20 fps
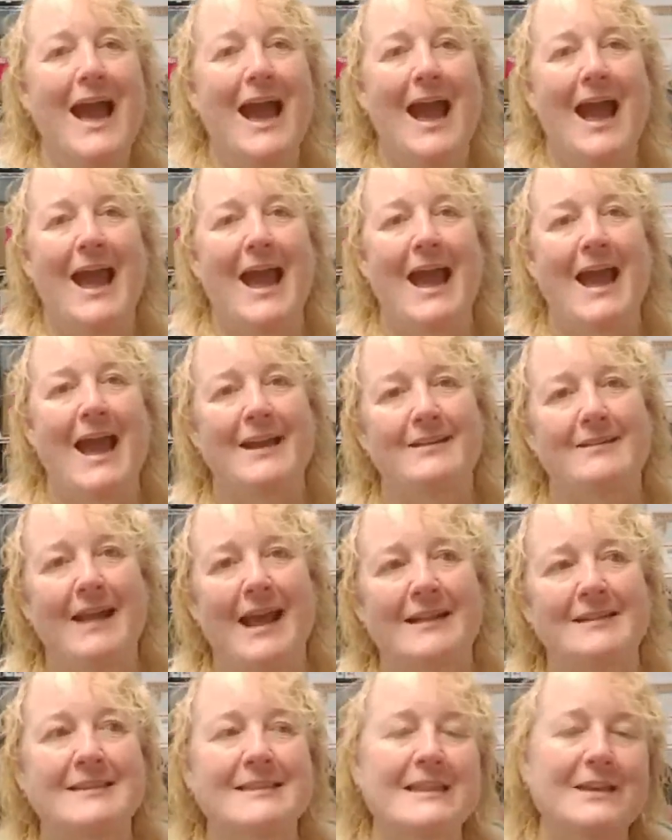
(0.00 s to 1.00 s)

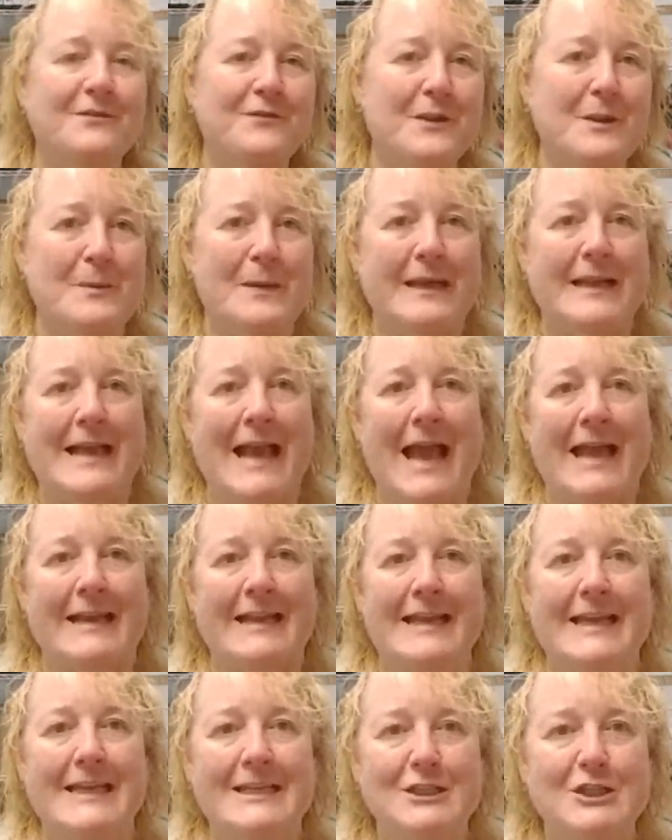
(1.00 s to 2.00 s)
and see if anybody had
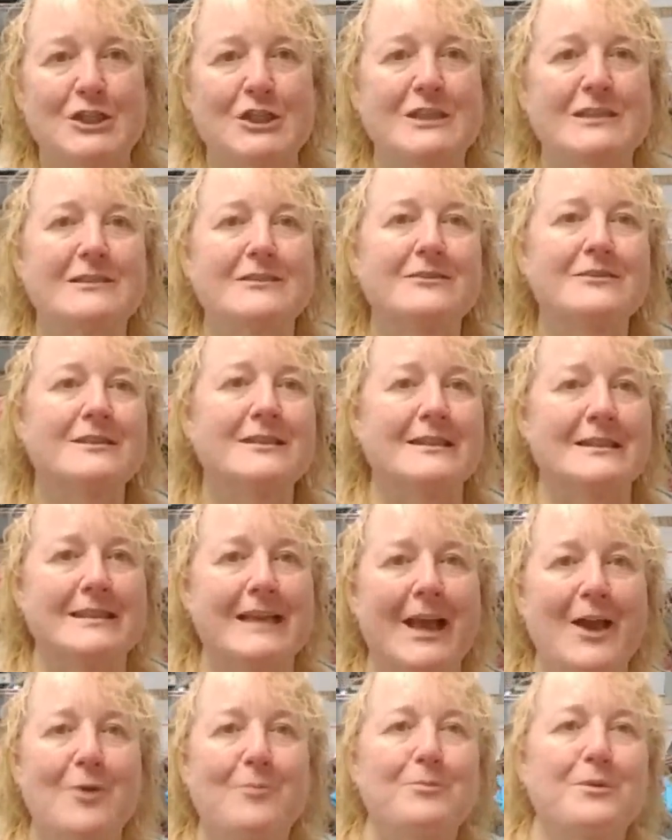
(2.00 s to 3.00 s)
any issues and
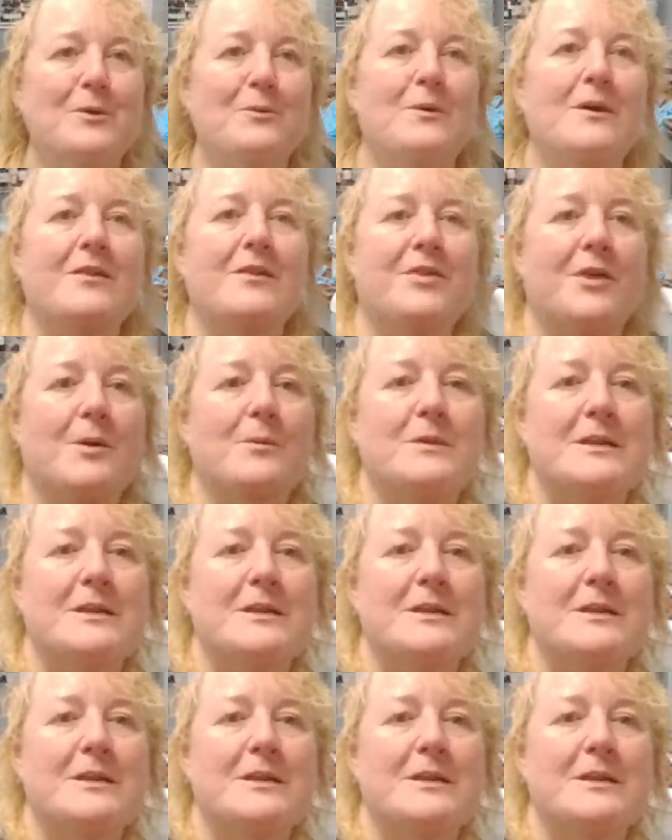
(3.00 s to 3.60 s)
help you with them.